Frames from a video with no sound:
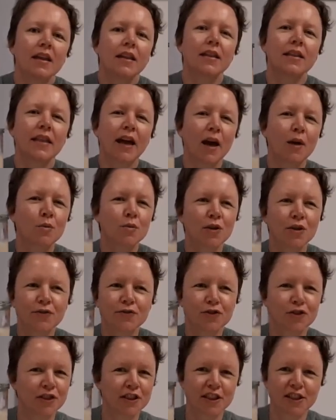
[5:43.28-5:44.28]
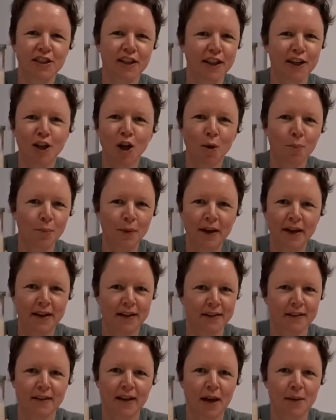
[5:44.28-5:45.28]
they would have traditionally not
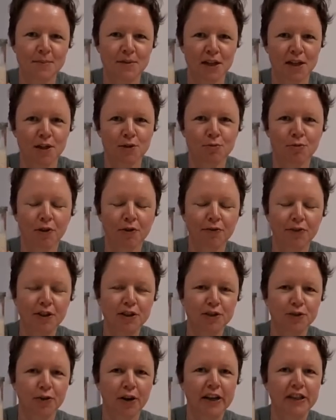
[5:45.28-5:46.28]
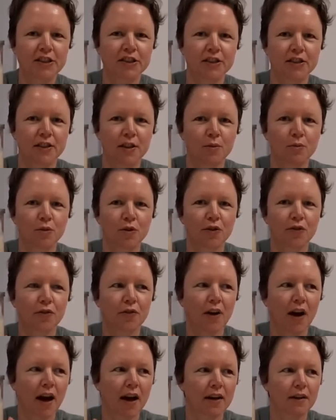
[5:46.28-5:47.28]
been kept under refrigeration. It would have
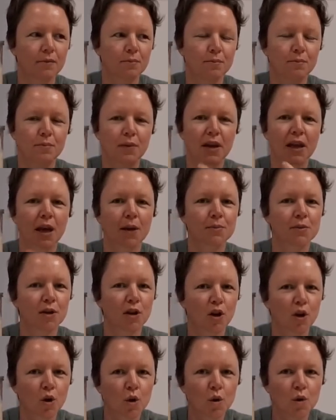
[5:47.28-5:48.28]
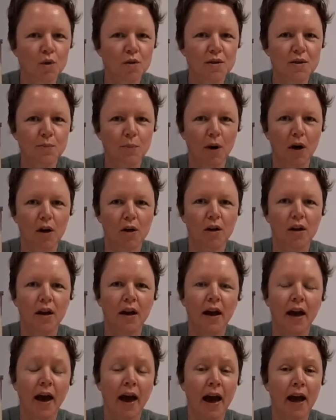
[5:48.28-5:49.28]
been kept in a cool spot,
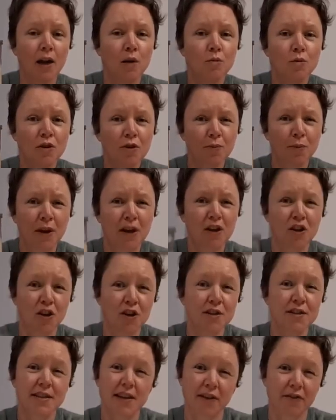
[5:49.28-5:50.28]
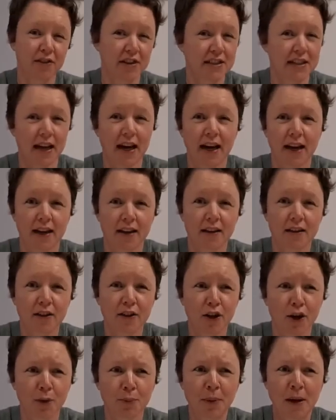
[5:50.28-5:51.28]
and it would have been used every day.
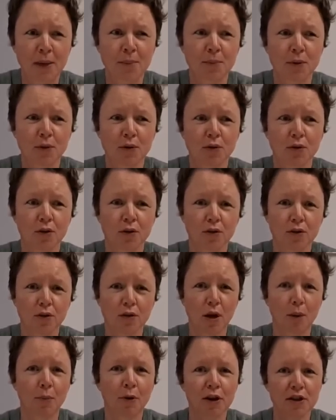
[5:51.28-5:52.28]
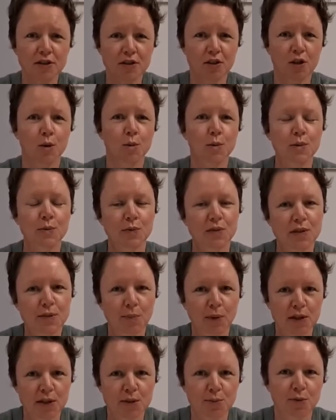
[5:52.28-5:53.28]
You know, a person who was
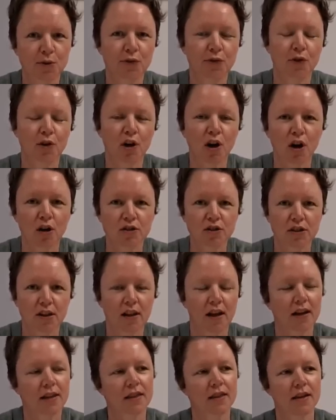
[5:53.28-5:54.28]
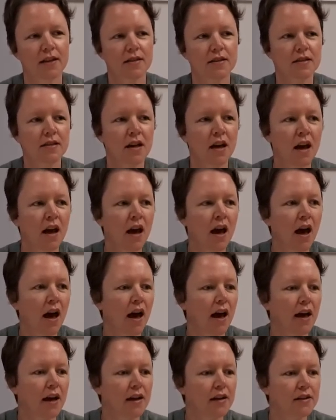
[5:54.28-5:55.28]
responsible for a culture like this
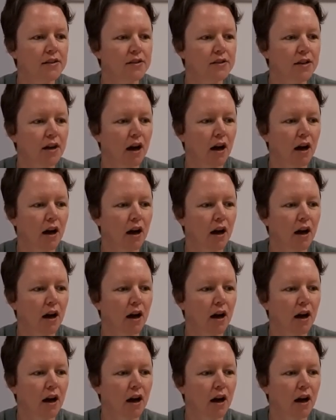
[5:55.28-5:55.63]
and,